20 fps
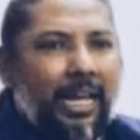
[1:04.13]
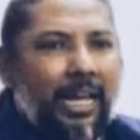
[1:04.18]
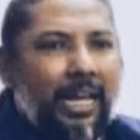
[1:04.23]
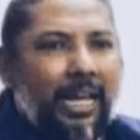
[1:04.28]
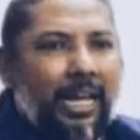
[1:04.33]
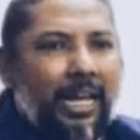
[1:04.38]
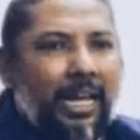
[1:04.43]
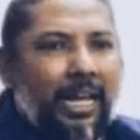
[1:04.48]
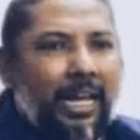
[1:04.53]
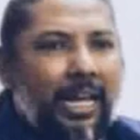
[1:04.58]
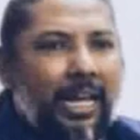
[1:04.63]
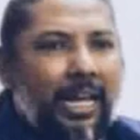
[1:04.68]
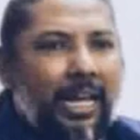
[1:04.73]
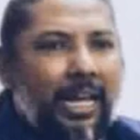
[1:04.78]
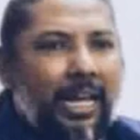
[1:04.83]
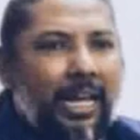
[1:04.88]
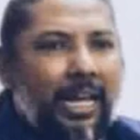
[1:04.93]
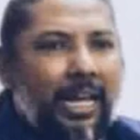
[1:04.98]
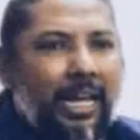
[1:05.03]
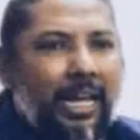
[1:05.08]

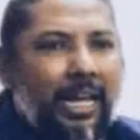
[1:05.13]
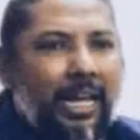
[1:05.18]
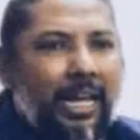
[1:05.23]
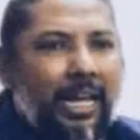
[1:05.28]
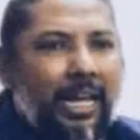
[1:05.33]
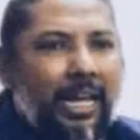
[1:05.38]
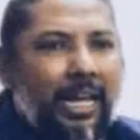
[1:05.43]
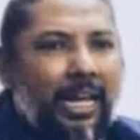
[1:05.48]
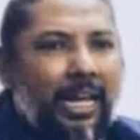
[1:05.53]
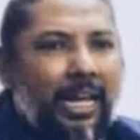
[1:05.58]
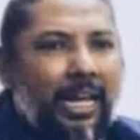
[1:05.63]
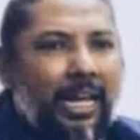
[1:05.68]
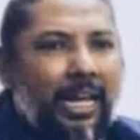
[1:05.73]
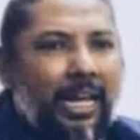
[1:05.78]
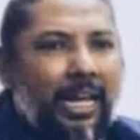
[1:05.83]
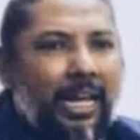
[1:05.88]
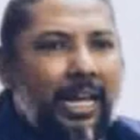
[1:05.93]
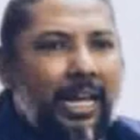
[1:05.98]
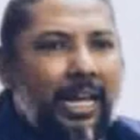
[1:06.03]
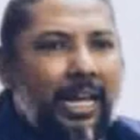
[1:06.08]

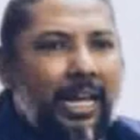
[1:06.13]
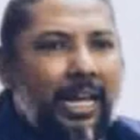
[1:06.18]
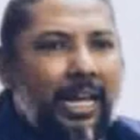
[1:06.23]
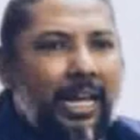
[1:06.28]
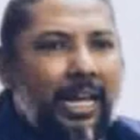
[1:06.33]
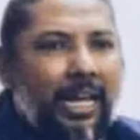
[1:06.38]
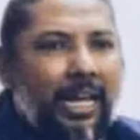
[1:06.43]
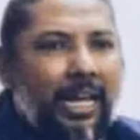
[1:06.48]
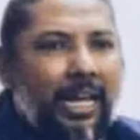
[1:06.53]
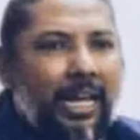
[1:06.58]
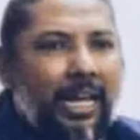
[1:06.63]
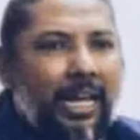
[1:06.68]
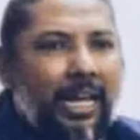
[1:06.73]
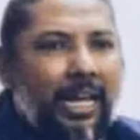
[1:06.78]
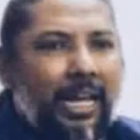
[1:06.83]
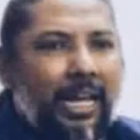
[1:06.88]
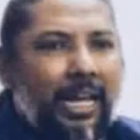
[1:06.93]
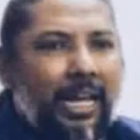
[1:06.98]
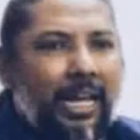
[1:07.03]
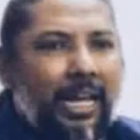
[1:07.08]

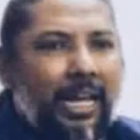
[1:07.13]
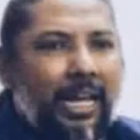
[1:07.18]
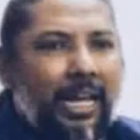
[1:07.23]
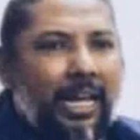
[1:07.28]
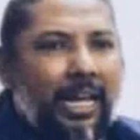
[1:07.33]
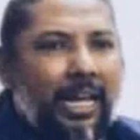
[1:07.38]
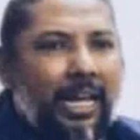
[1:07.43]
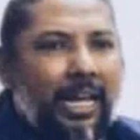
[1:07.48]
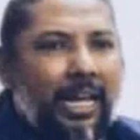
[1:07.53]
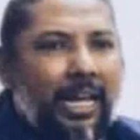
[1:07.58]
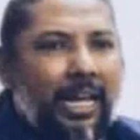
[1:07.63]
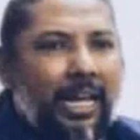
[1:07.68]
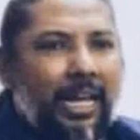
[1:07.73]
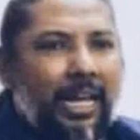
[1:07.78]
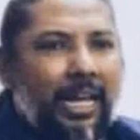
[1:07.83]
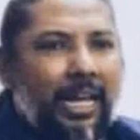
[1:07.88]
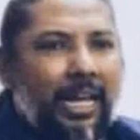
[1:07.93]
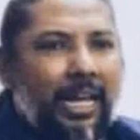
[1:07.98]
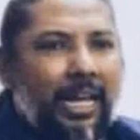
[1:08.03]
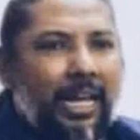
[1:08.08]

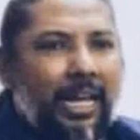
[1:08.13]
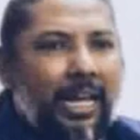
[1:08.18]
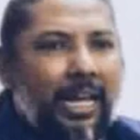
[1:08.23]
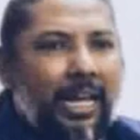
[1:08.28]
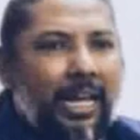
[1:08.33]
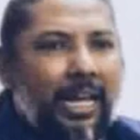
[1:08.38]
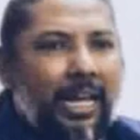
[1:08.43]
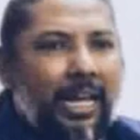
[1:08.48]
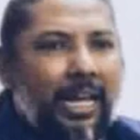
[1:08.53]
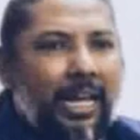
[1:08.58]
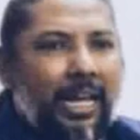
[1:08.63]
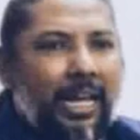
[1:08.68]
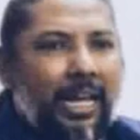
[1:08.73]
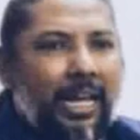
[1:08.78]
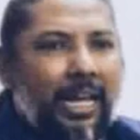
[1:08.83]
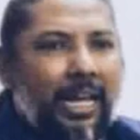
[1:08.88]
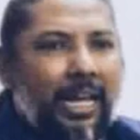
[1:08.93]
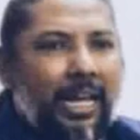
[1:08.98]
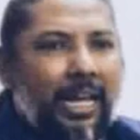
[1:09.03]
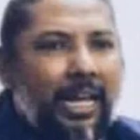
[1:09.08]

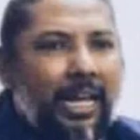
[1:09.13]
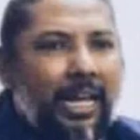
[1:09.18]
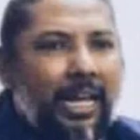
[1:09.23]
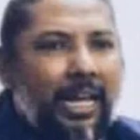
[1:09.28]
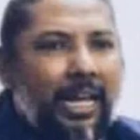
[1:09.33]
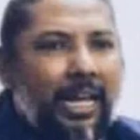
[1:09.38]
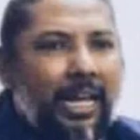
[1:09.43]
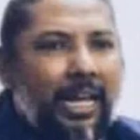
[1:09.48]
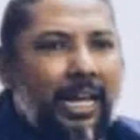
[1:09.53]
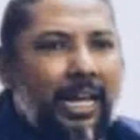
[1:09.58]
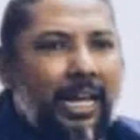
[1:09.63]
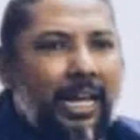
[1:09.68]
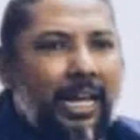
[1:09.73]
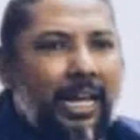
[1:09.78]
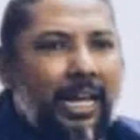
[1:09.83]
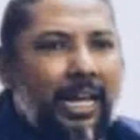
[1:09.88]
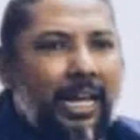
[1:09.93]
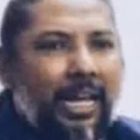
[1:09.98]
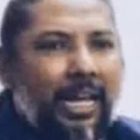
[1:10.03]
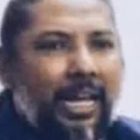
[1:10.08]

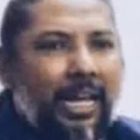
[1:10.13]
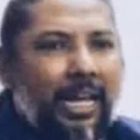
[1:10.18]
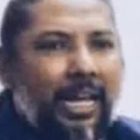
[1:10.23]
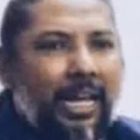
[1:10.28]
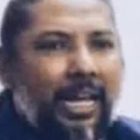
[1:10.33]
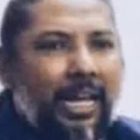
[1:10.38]
(no lip movement)